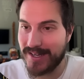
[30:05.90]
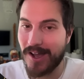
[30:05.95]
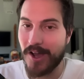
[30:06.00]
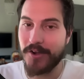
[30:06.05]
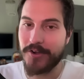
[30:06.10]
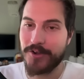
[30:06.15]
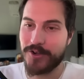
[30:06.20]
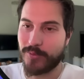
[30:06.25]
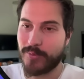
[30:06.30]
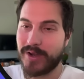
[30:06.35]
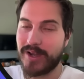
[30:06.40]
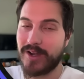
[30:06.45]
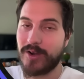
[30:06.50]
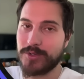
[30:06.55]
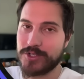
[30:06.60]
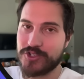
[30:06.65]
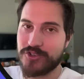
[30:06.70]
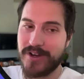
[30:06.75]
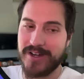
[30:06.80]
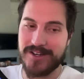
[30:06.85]
under where it
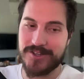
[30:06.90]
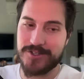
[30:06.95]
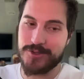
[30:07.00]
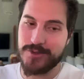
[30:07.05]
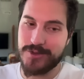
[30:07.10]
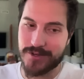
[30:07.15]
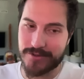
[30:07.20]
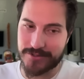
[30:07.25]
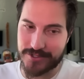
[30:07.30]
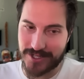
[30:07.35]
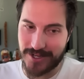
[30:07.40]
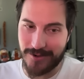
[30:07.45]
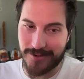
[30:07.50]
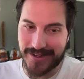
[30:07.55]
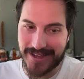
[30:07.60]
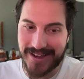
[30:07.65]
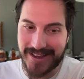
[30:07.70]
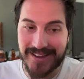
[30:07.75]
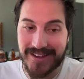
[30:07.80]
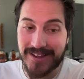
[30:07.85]
was trading 2 years ago,
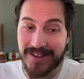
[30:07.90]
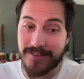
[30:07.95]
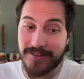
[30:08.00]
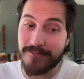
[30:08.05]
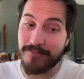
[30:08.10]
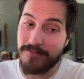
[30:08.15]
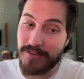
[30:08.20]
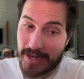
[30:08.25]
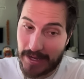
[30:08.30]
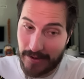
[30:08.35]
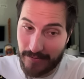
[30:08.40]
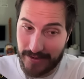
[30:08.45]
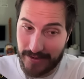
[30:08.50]
okay? Very,